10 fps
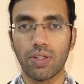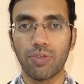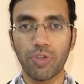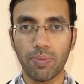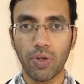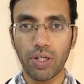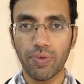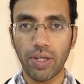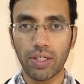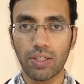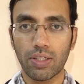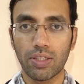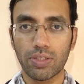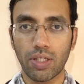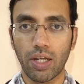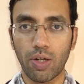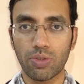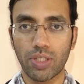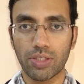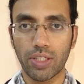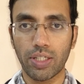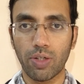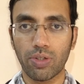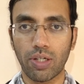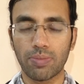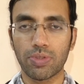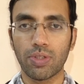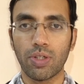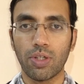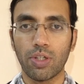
If your body weight is around 60 kilograms,